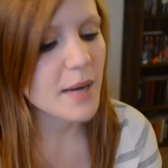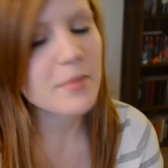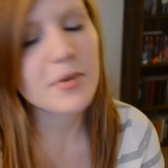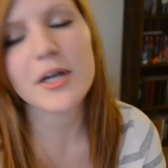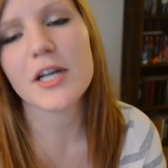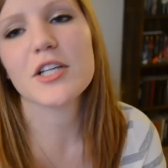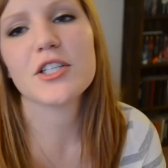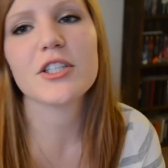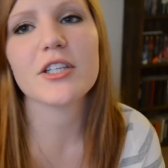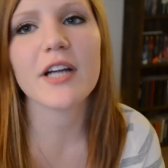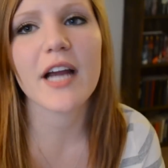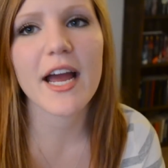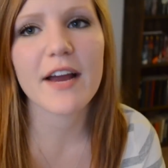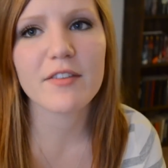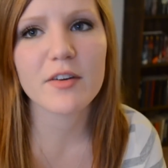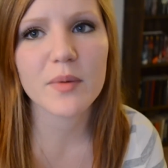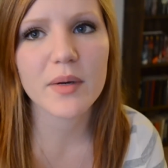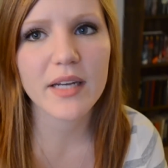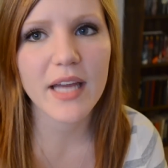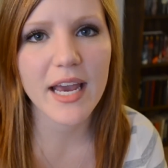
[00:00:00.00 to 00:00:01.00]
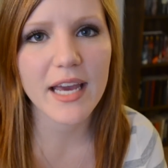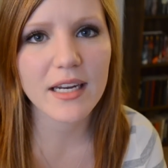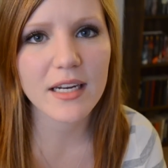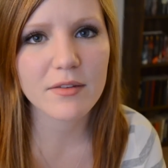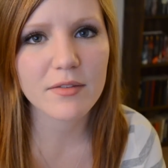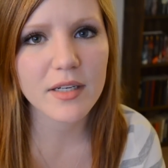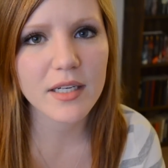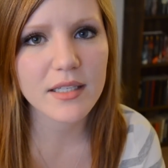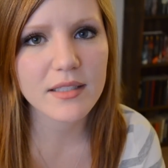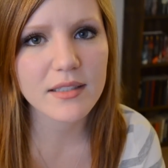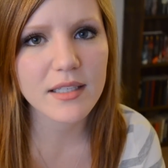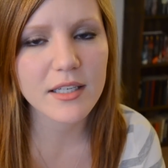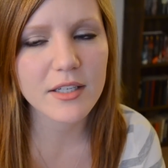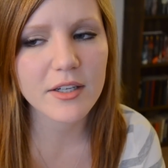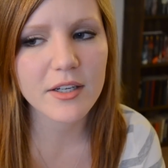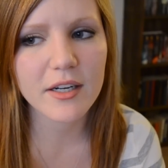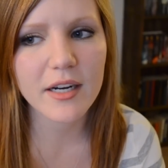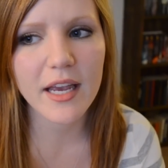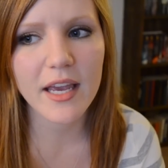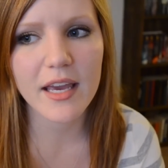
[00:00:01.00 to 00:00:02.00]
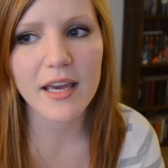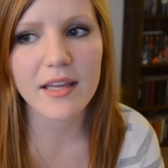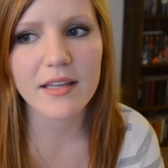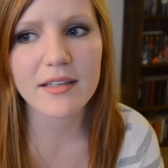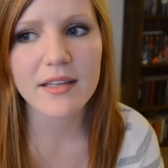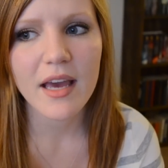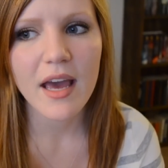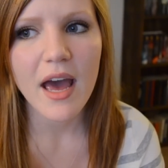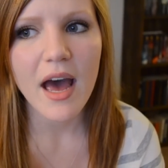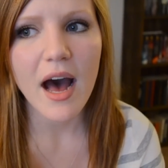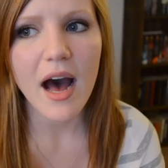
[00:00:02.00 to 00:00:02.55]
I'm pretty sure everyone hated Rita Skeeter, and